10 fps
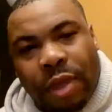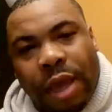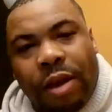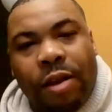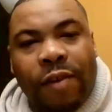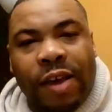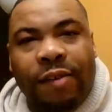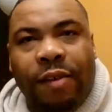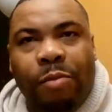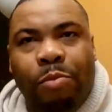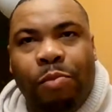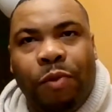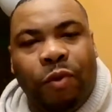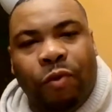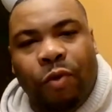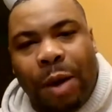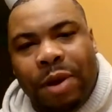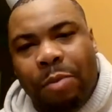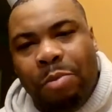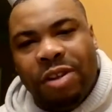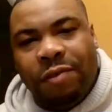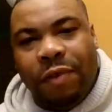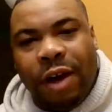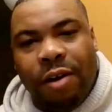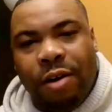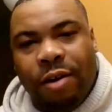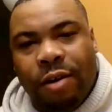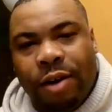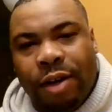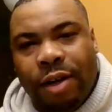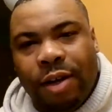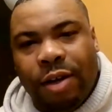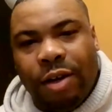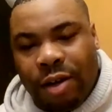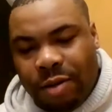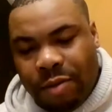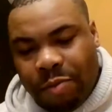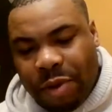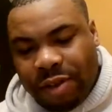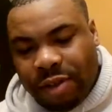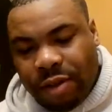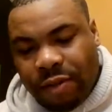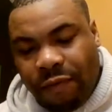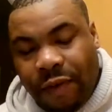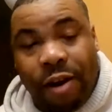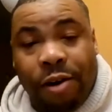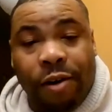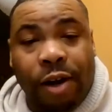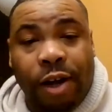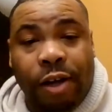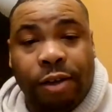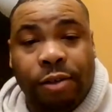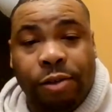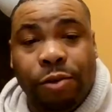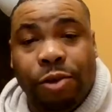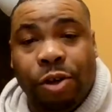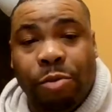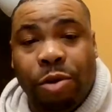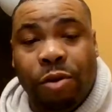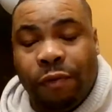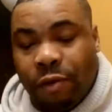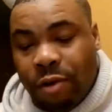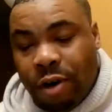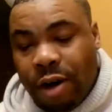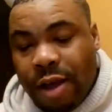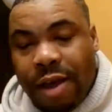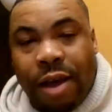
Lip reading: they could have easily swapped out Puzzle Fighter 2 Turbo for